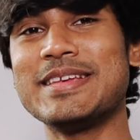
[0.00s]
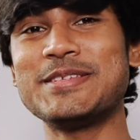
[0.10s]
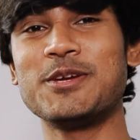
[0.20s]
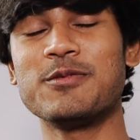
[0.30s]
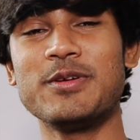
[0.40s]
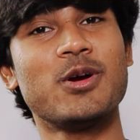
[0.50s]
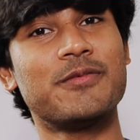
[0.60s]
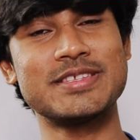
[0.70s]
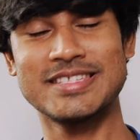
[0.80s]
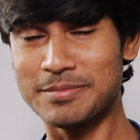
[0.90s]
SUV
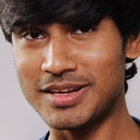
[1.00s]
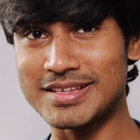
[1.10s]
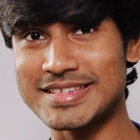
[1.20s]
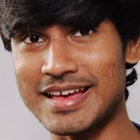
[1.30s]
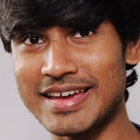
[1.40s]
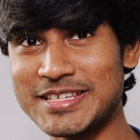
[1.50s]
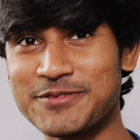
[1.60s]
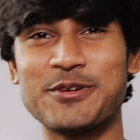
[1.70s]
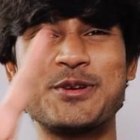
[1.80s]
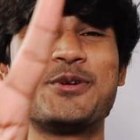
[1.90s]
of a similar
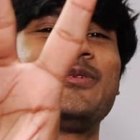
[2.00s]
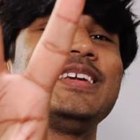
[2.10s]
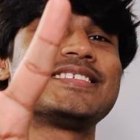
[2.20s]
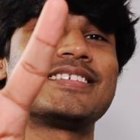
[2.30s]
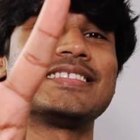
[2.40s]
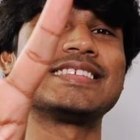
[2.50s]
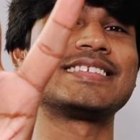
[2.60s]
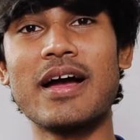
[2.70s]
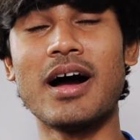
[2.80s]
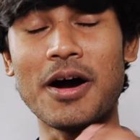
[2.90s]
size for two reasons.
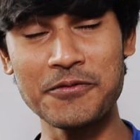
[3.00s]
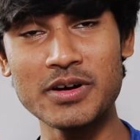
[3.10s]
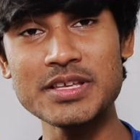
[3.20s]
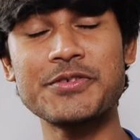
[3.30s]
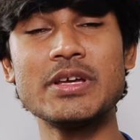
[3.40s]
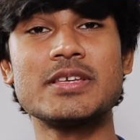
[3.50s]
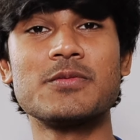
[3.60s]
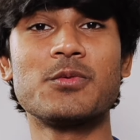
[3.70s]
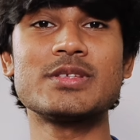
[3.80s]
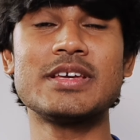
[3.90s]
Our first
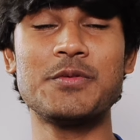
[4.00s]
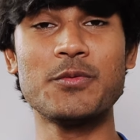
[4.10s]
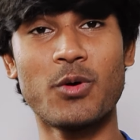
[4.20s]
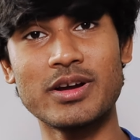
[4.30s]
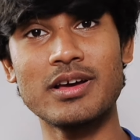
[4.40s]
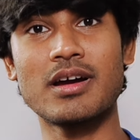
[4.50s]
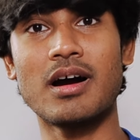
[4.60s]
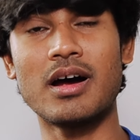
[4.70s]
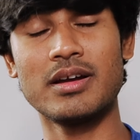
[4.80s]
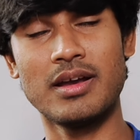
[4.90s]
reason was that we wanted a
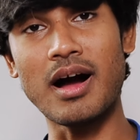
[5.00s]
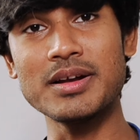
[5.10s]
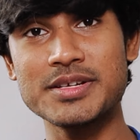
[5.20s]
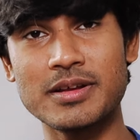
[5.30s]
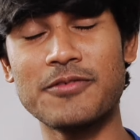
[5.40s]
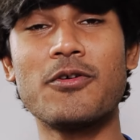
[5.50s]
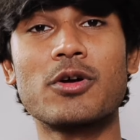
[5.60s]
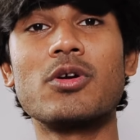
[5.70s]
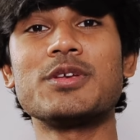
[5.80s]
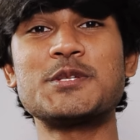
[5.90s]
car large enough
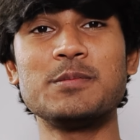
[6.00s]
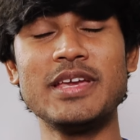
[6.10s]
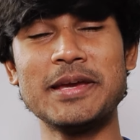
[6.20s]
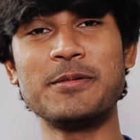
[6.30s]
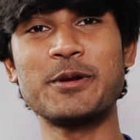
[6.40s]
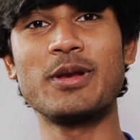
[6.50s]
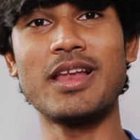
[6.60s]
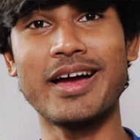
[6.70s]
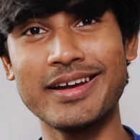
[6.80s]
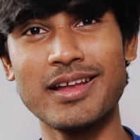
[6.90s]
for Cross to be able to
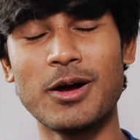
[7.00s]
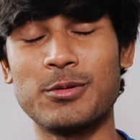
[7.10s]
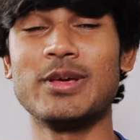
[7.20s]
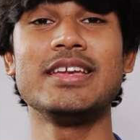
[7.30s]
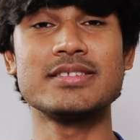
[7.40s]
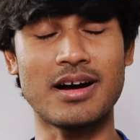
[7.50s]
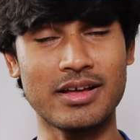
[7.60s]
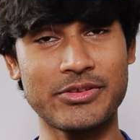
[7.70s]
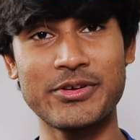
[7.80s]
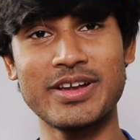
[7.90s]
lie down. He's
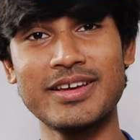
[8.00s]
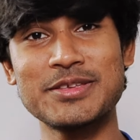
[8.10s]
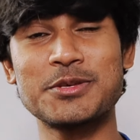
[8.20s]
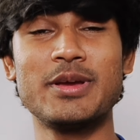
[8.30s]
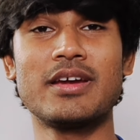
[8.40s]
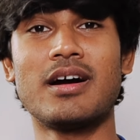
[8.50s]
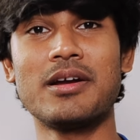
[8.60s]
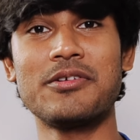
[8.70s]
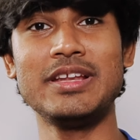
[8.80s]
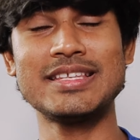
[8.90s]
arthritic, so he
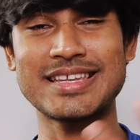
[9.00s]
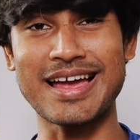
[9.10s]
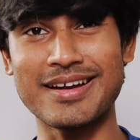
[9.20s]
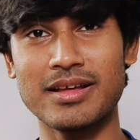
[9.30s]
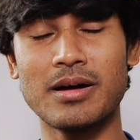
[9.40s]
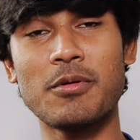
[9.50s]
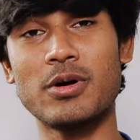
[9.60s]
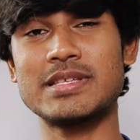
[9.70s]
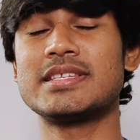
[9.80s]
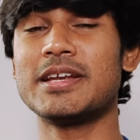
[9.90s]
can't really stand
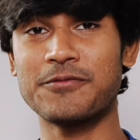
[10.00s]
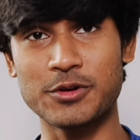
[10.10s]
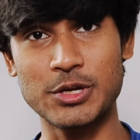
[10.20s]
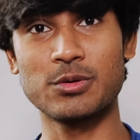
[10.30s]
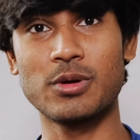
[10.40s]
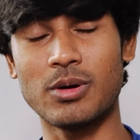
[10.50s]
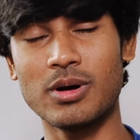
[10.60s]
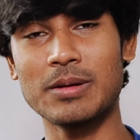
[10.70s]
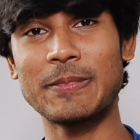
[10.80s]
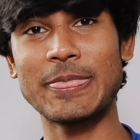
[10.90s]
up or sit for too
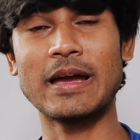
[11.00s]
long.